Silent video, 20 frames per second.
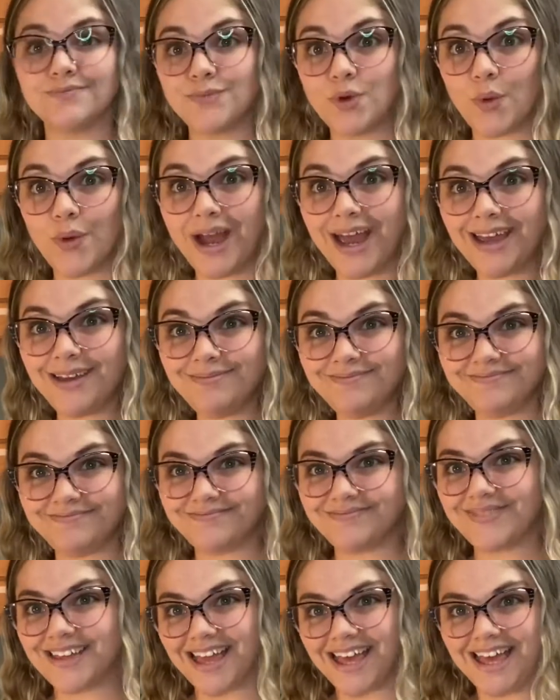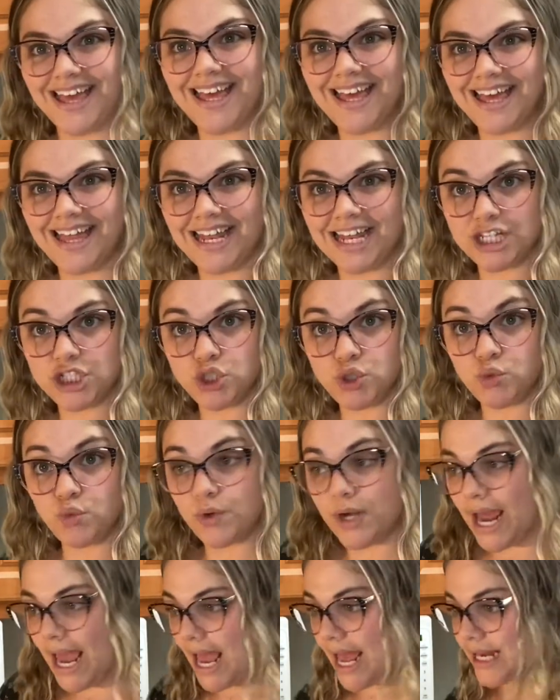Okay, let's do
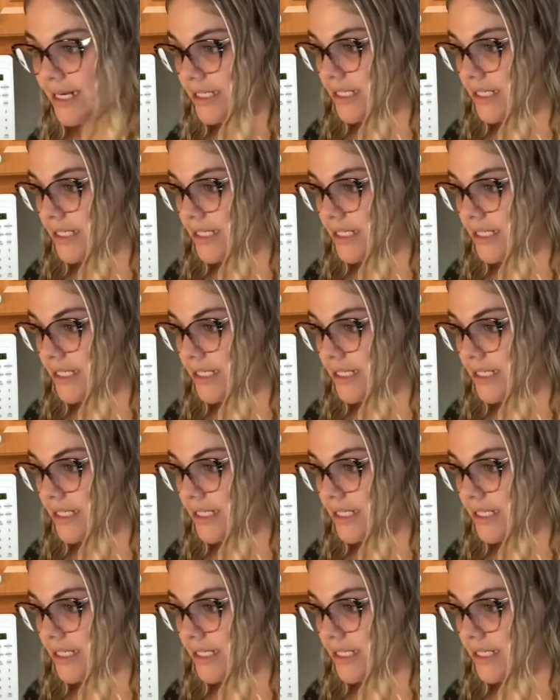that.